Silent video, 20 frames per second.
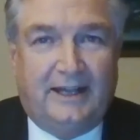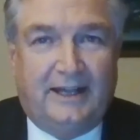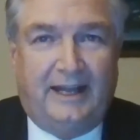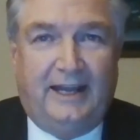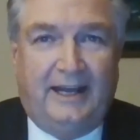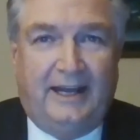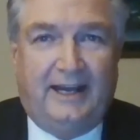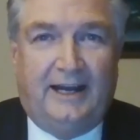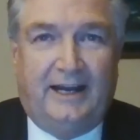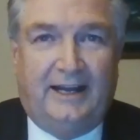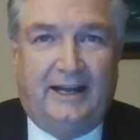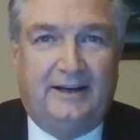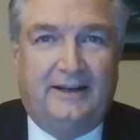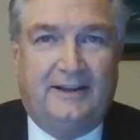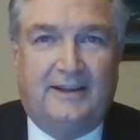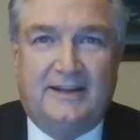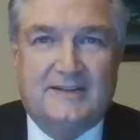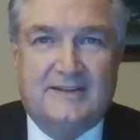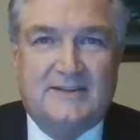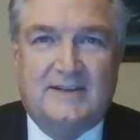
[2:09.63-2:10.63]

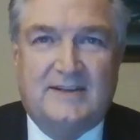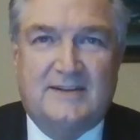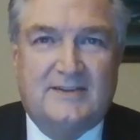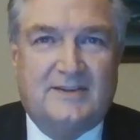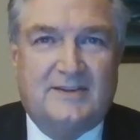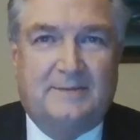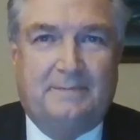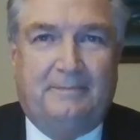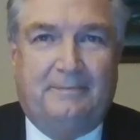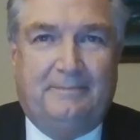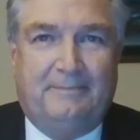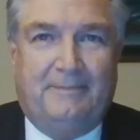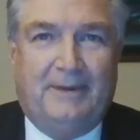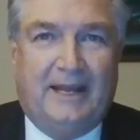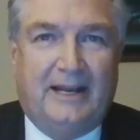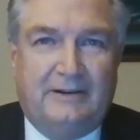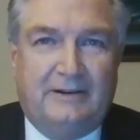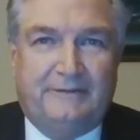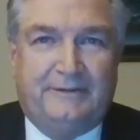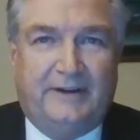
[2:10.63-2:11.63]
And this is the
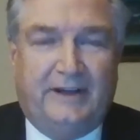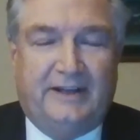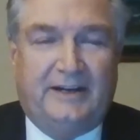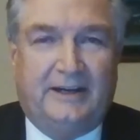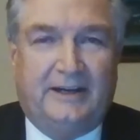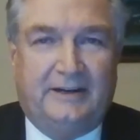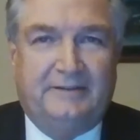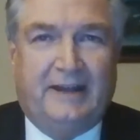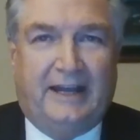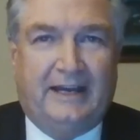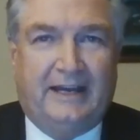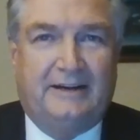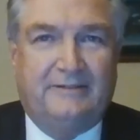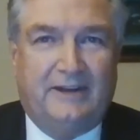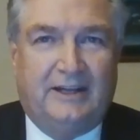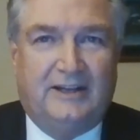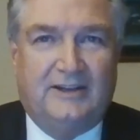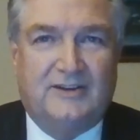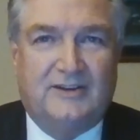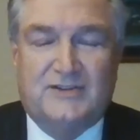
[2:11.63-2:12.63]
benefit of
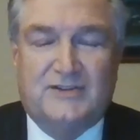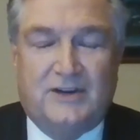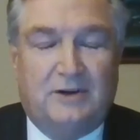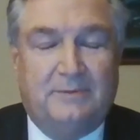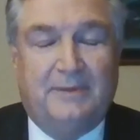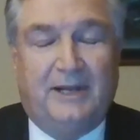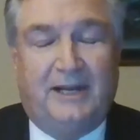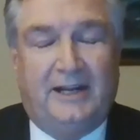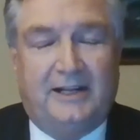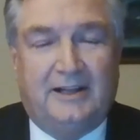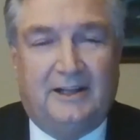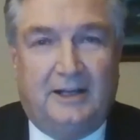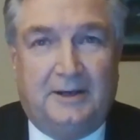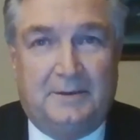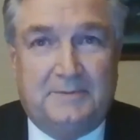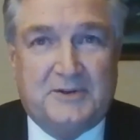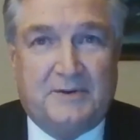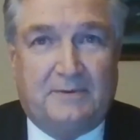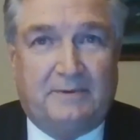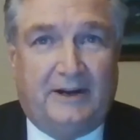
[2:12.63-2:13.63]
having so many
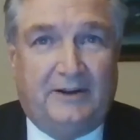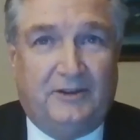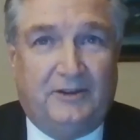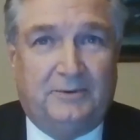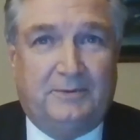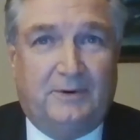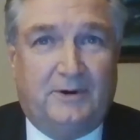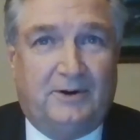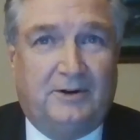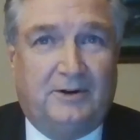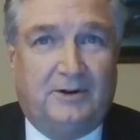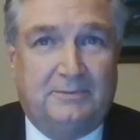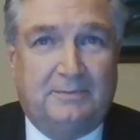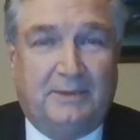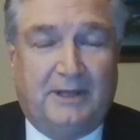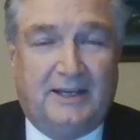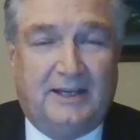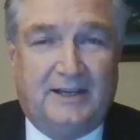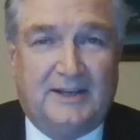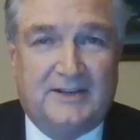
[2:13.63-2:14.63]
clubs around the world,
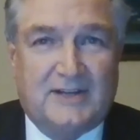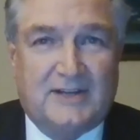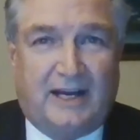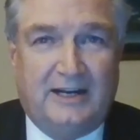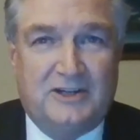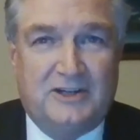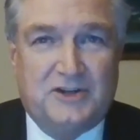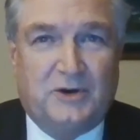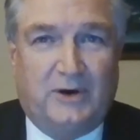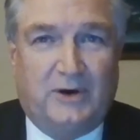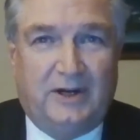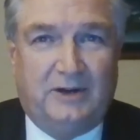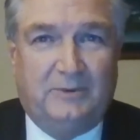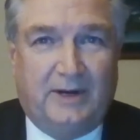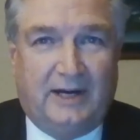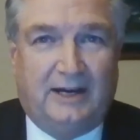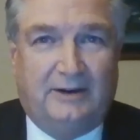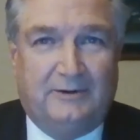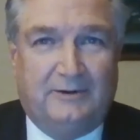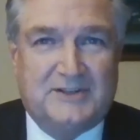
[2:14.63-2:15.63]
because I joined
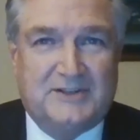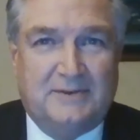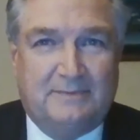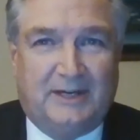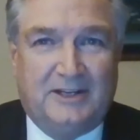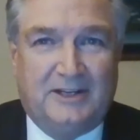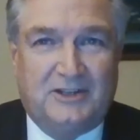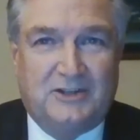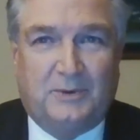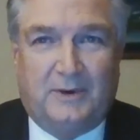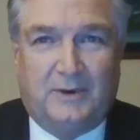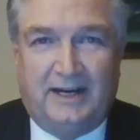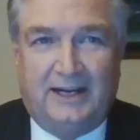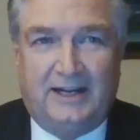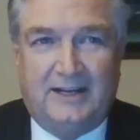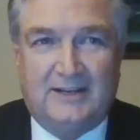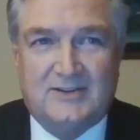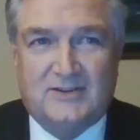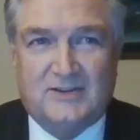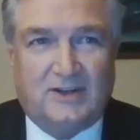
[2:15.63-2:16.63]
when I was in my
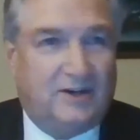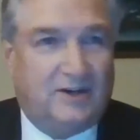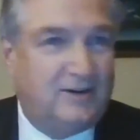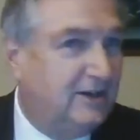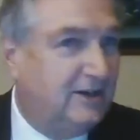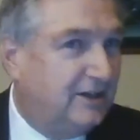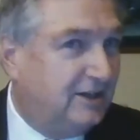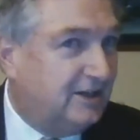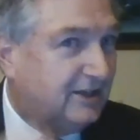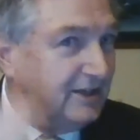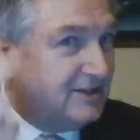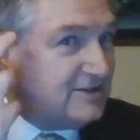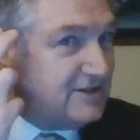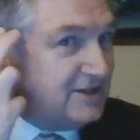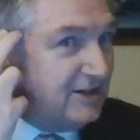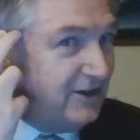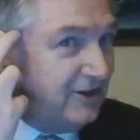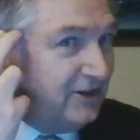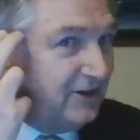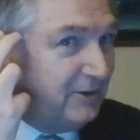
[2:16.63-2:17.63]
twenties. So you can
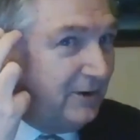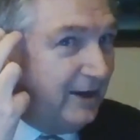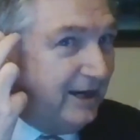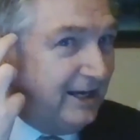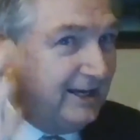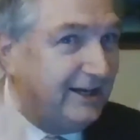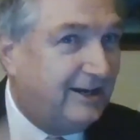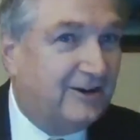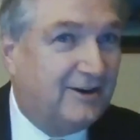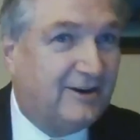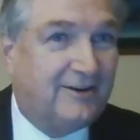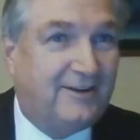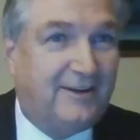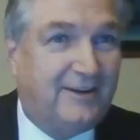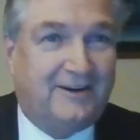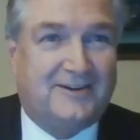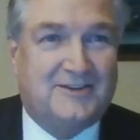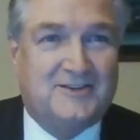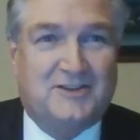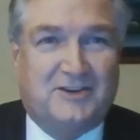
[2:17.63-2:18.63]
see all the gray here
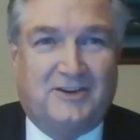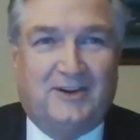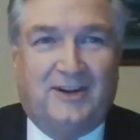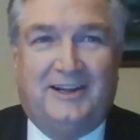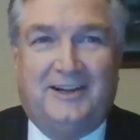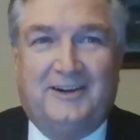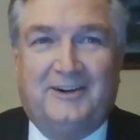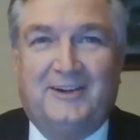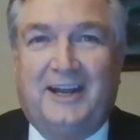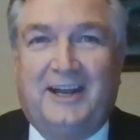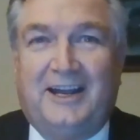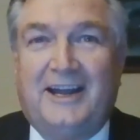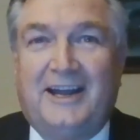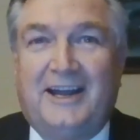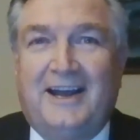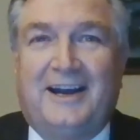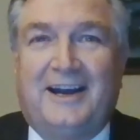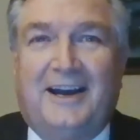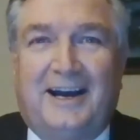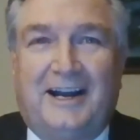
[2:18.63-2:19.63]
there. So clearly
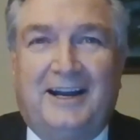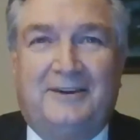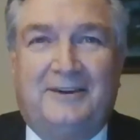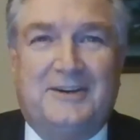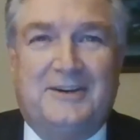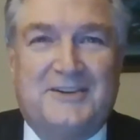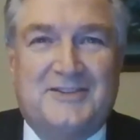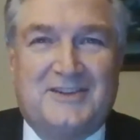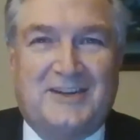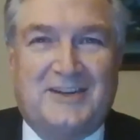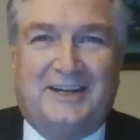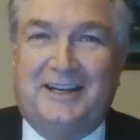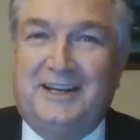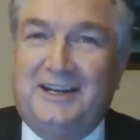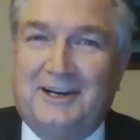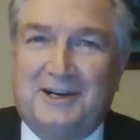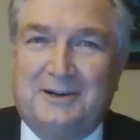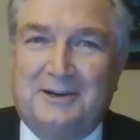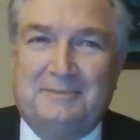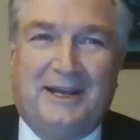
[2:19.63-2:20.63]
I was a
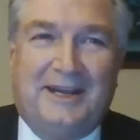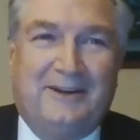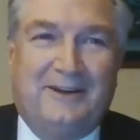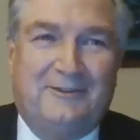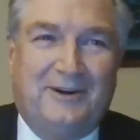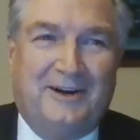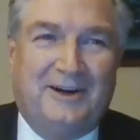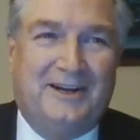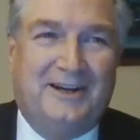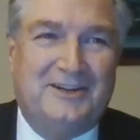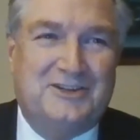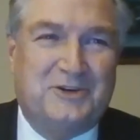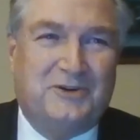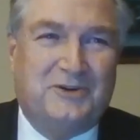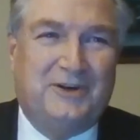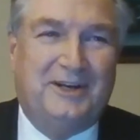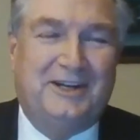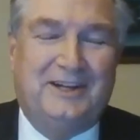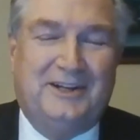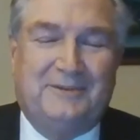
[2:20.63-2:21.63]
young man when I
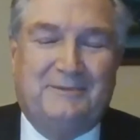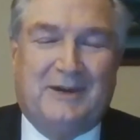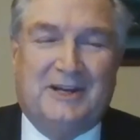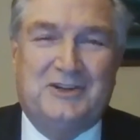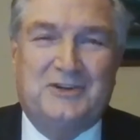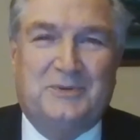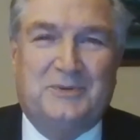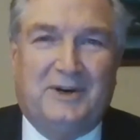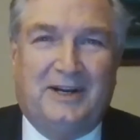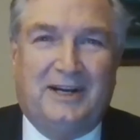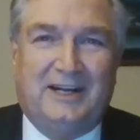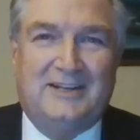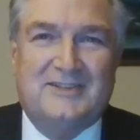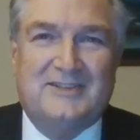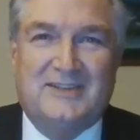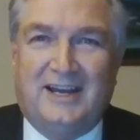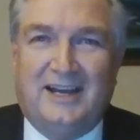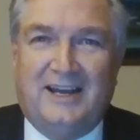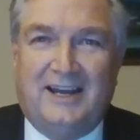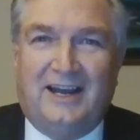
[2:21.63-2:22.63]
joined in my
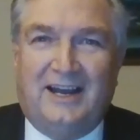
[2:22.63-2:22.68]
twenties.